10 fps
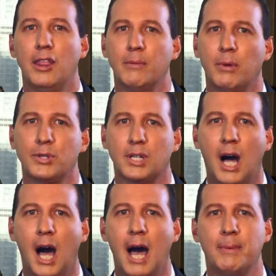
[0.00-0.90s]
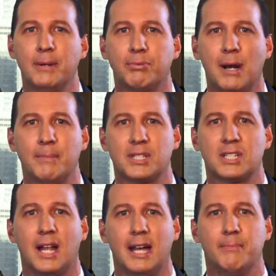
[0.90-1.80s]
The most common
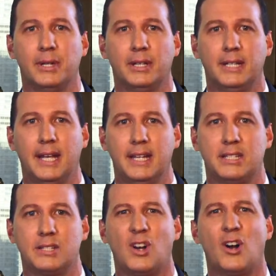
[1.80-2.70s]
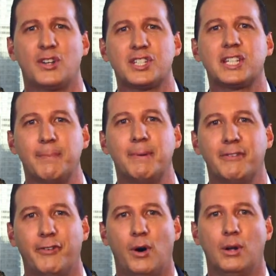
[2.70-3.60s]
premises liability cases are slip
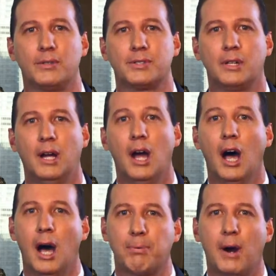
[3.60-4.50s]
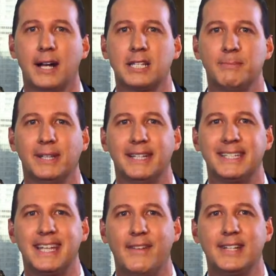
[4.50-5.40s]
and falls. Approximately
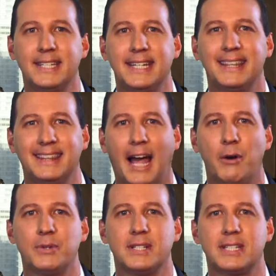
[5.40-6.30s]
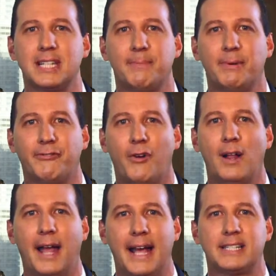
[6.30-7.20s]
17,000 slip and
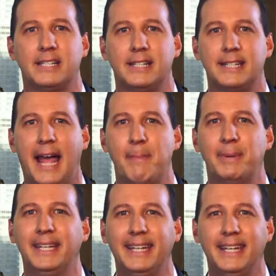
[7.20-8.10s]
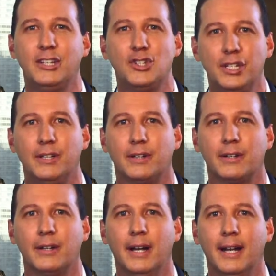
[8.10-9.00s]
fall accidents happen each
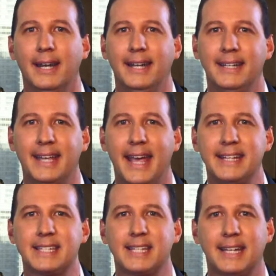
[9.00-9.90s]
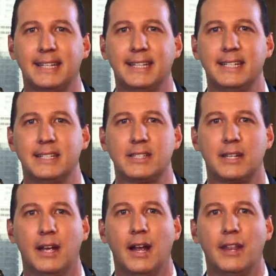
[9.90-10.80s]
year. In cases like
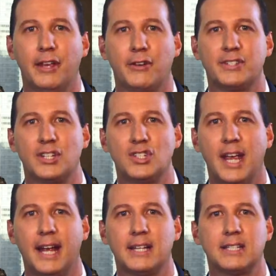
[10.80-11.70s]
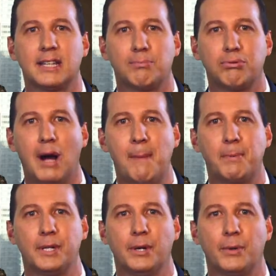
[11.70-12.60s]
these, there is a chance that the
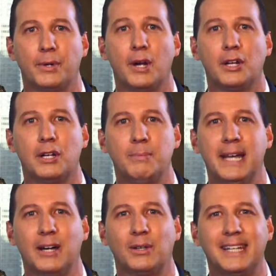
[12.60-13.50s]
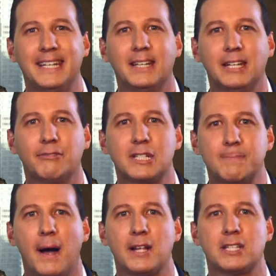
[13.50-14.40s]
property owner could be held legally
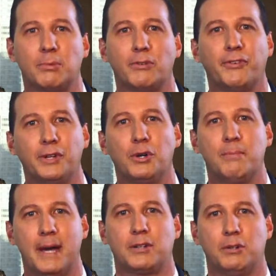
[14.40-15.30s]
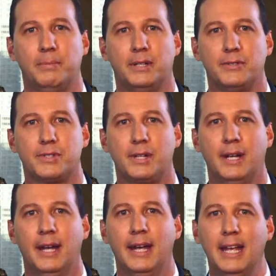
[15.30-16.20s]
responsible for your medical bills.
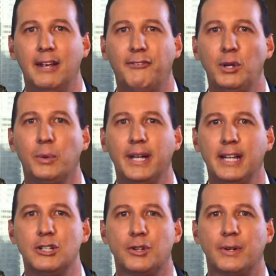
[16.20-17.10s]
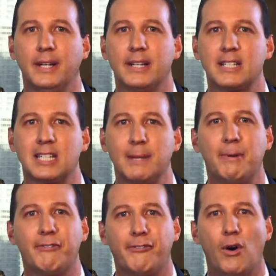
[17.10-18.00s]
If you are injured in a
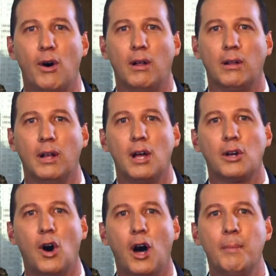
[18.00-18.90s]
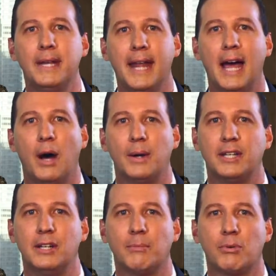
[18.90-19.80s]
slip and fall, call me now at
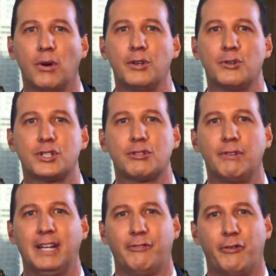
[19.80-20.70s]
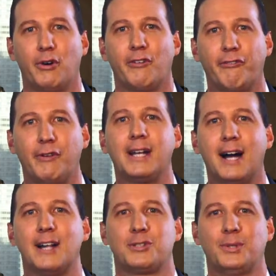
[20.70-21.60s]
the number on your screen for a free
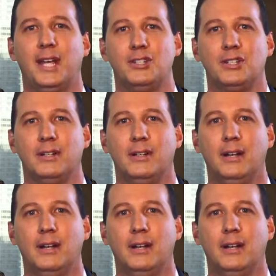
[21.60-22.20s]
consultation.